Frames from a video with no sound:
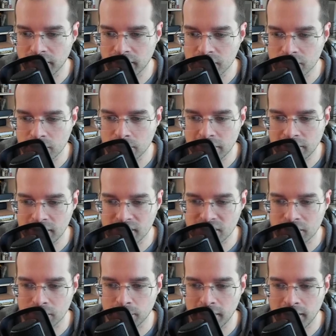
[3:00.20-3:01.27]
like it should be text
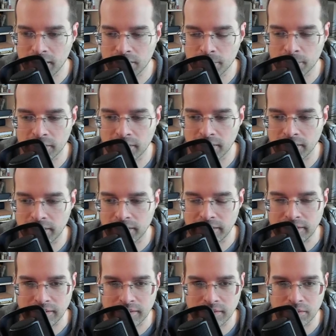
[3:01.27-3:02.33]
on a path, but
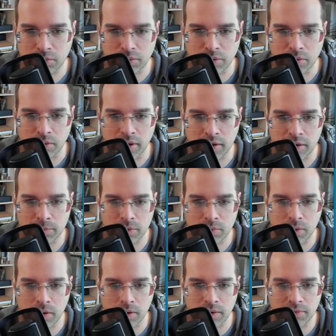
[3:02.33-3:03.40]
I don't know. I could be
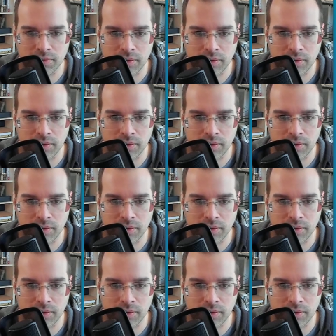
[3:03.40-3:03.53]
wrong.